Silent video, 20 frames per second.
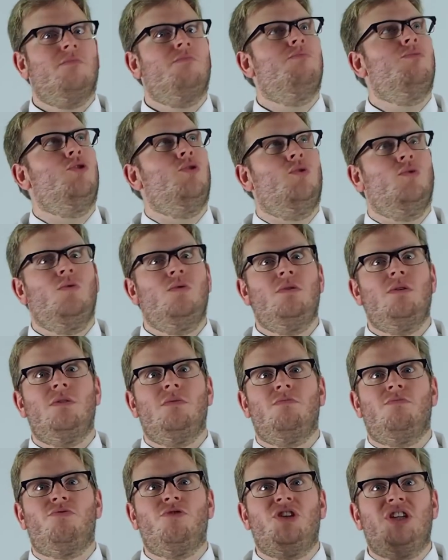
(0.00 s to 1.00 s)
moon,
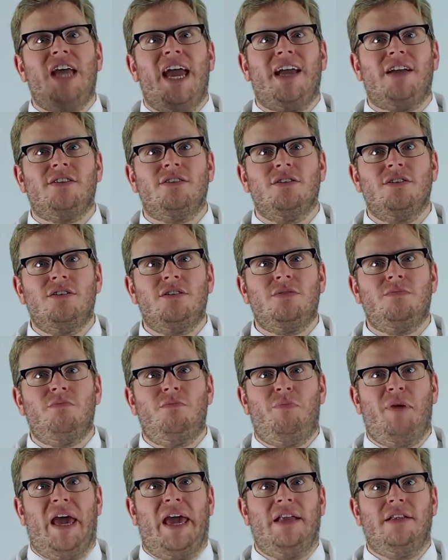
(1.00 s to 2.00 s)
projectors,
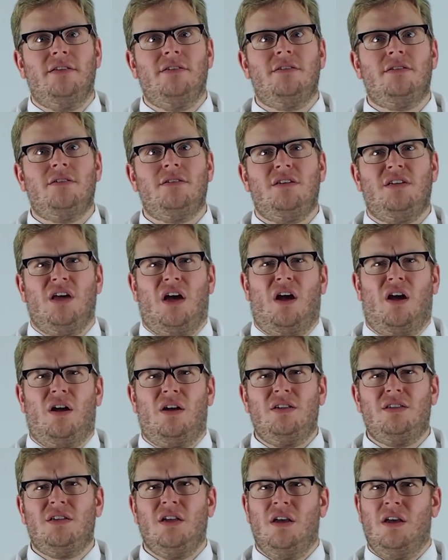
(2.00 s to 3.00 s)
pens,
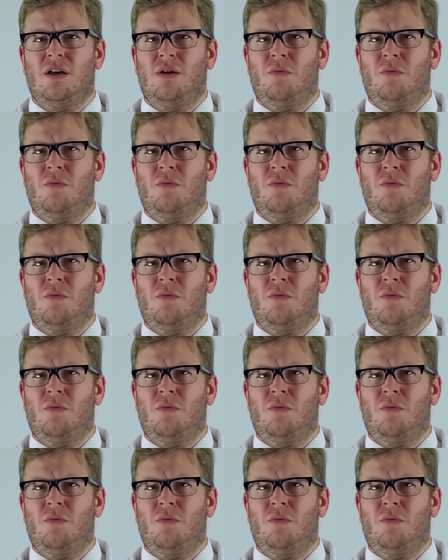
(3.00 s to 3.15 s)
cars,